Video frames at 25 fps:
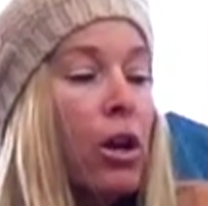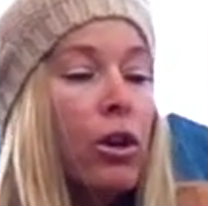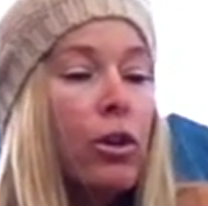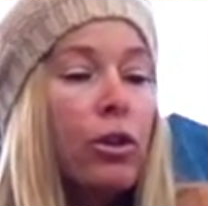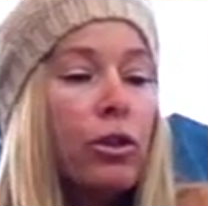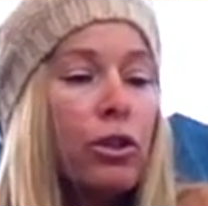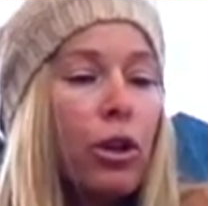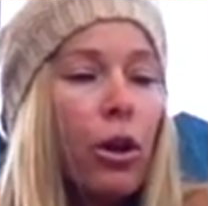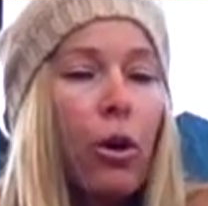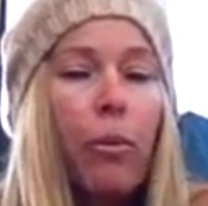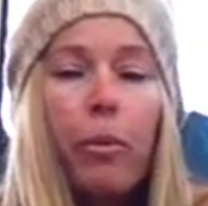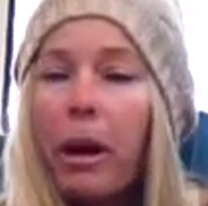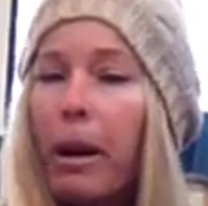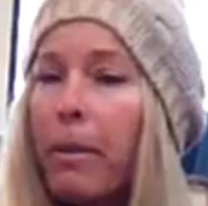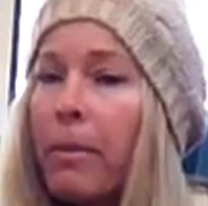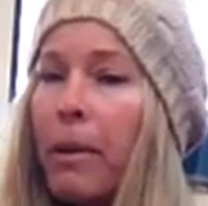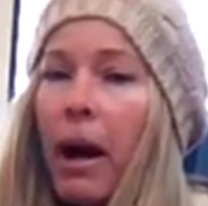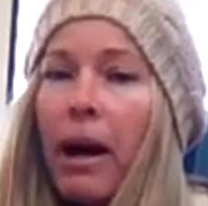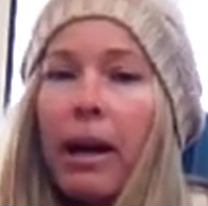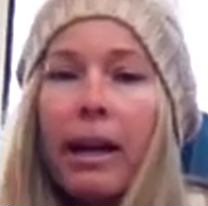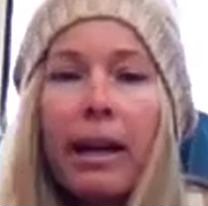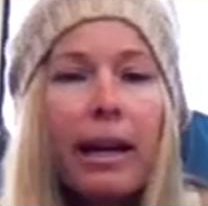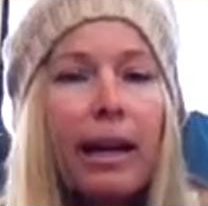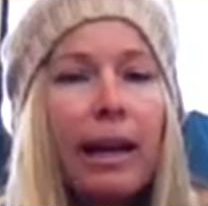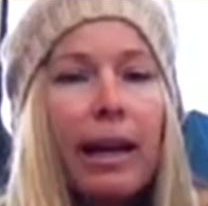So, but I'm
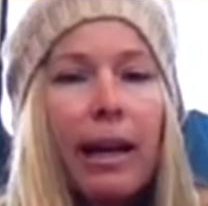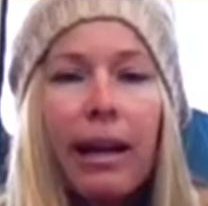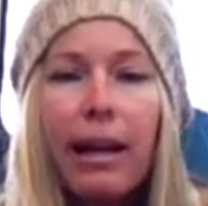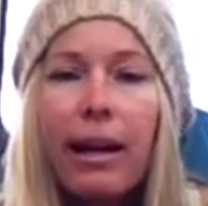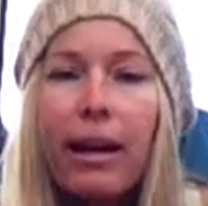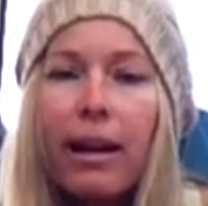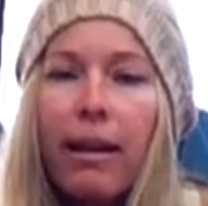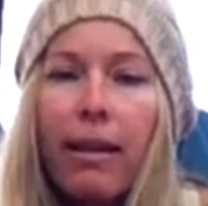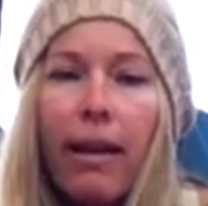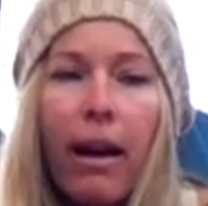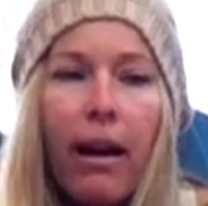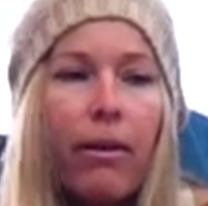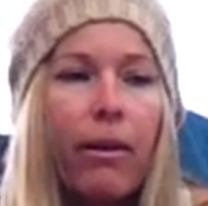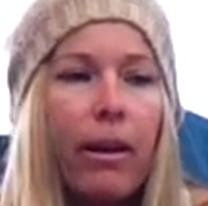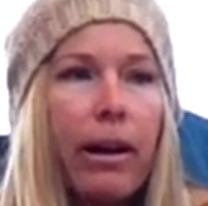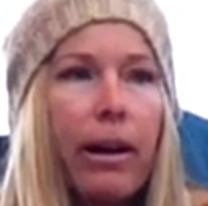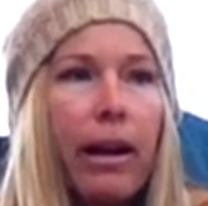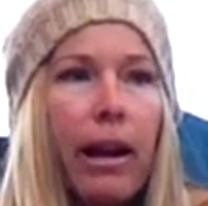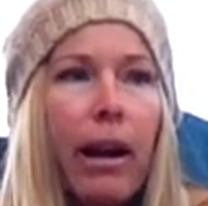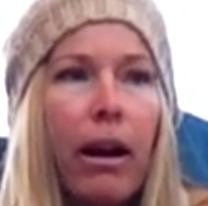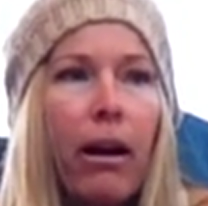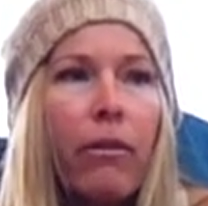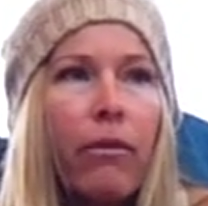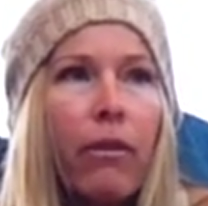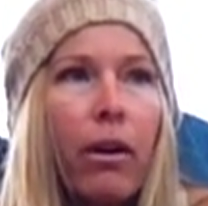not going to get into that right now.